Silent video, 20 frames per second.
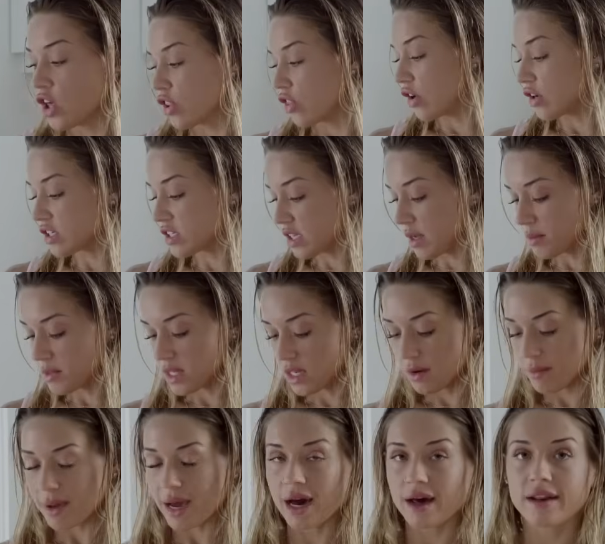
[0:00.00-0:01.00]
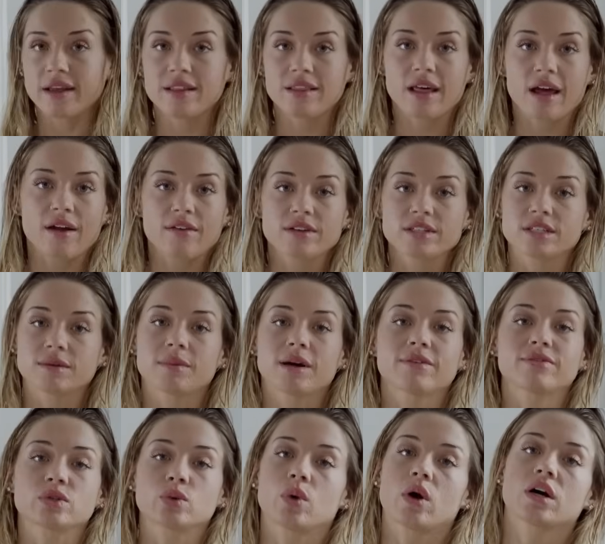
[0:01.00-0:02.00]
There's something about it that every time I
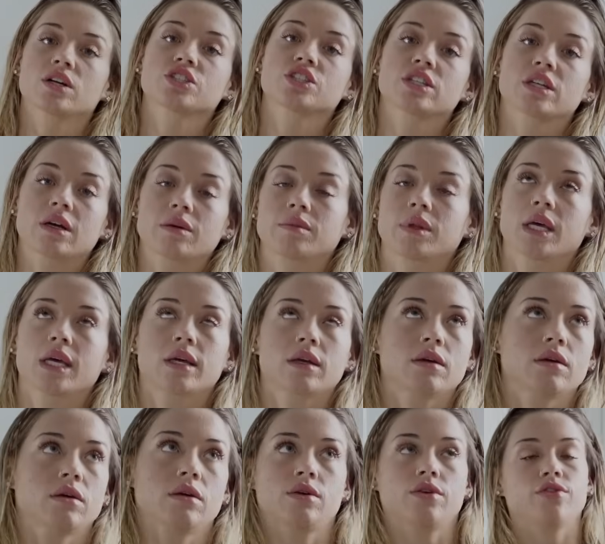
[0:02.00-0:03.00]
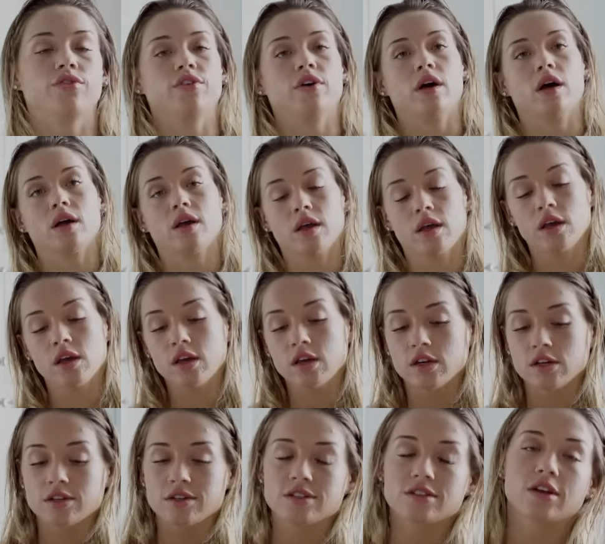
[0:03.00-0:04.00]
have to wash it, I'm like, fuck.
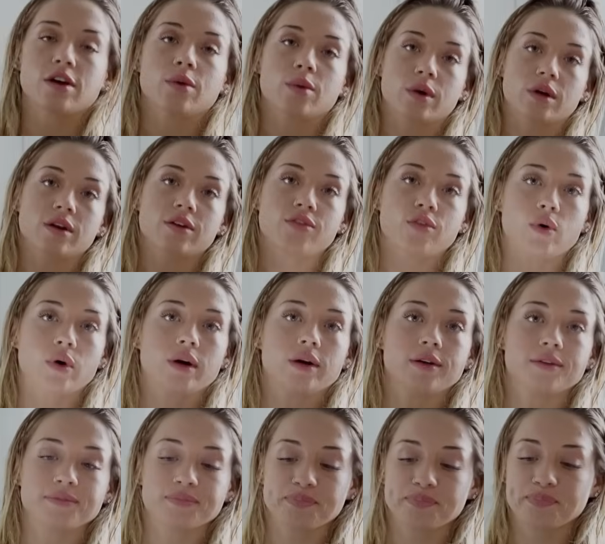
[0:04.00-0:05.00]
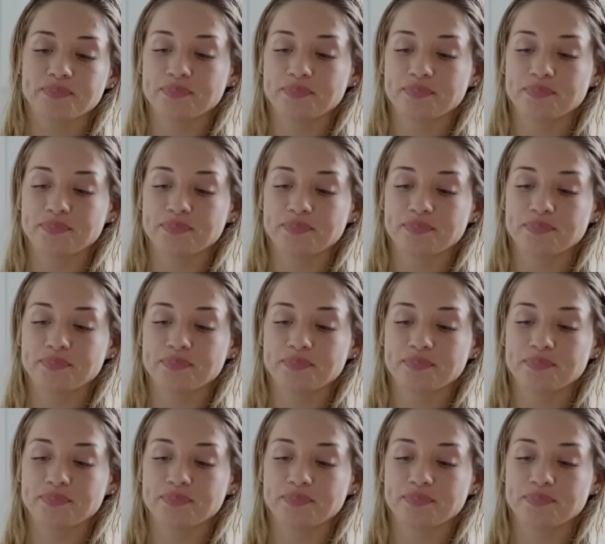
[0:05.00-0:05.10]
So we're gonna pour it.